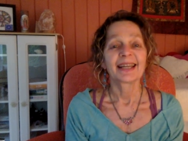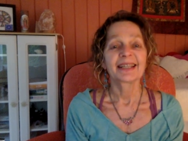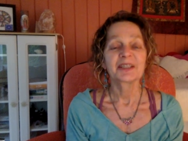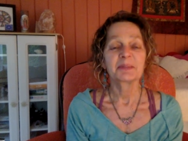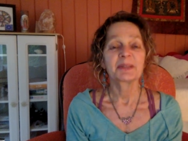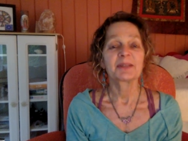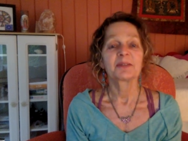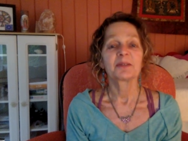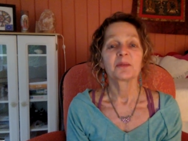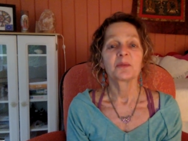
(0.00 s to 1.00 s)
It's
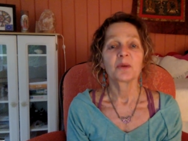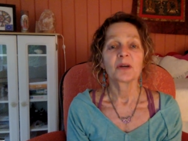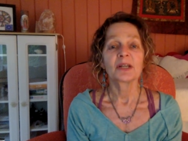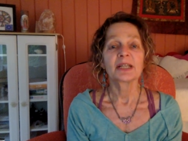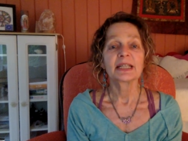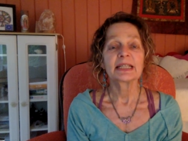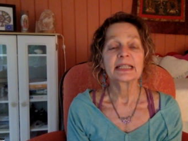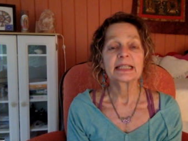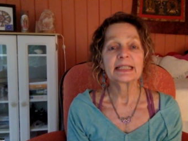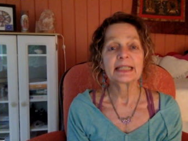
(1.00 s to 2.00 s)
been
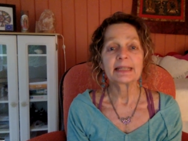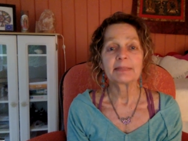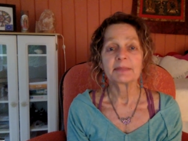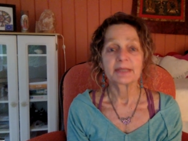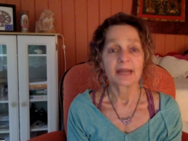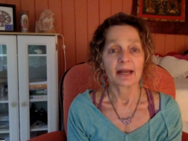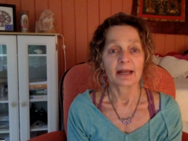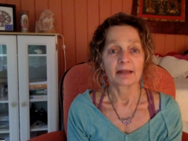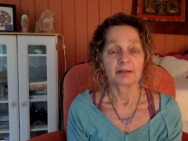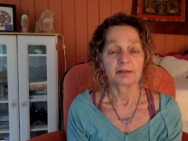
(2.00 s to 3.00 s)
one deep
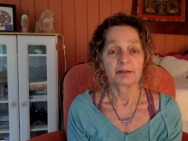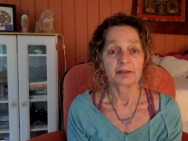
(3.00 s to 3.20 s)
dive